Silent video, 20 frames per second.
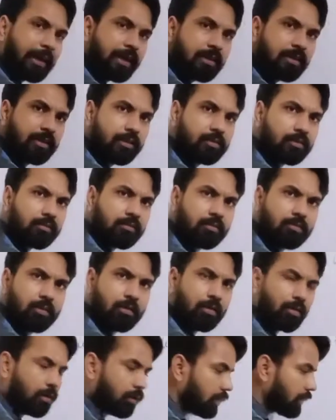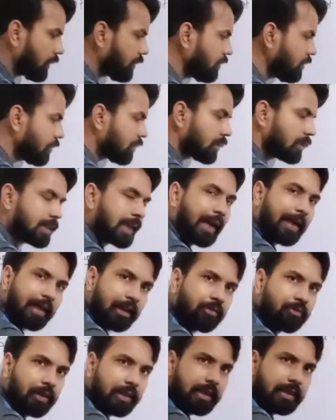0 or the second
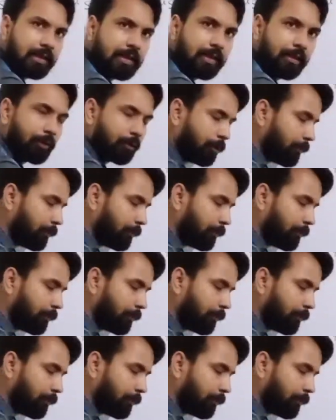one is 0.